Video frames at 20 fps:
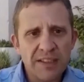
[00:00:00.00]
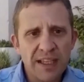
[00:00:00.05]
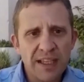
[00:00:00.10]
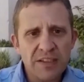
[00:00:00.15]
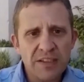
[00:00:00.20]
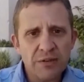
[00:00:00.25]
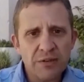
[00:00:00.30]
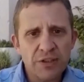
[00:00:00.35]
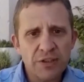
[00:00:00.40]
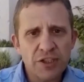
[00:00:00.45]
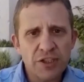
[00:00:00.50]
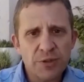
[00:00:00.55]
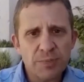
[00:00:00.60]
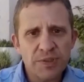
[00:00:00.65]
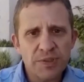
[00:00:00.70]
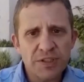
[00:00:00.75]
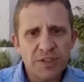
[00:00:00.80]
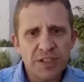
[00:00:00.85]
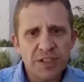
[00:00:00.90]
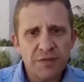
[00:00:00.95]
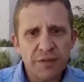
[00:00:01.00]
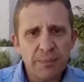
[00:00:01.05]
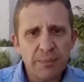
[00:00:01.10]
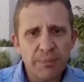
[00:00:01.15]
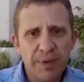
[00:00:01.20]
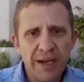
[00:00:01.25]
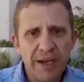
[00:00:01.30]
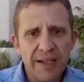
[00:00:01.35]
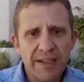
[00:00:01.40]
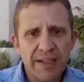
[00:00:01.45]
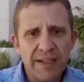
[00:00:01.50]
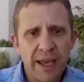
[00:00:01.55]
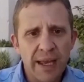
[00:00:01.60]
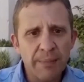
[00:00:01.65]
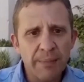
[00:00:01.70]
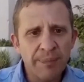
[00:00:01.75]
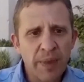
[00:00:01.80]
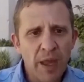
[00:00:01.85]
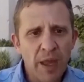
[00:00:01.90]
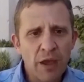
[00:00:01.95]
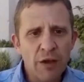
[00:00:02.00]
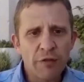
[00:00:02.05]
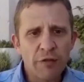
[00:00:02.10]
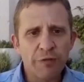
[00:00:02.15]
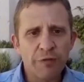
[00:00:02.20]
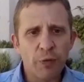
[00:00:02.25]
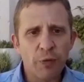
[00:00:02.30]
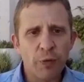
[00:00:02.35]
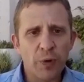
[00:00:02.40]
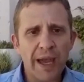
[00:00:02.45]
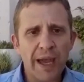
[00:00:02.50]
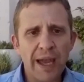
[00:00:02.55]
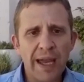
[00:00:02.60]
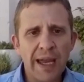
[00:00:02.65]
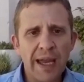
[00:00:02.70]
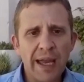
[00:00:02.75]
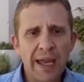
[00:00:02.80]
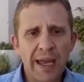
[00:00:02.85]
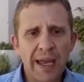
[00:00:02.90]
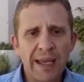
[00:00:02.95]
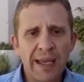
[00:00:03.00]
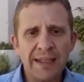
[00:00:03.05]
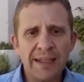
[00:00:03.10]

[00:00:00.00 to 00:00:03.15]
Taser is a specific brand name for a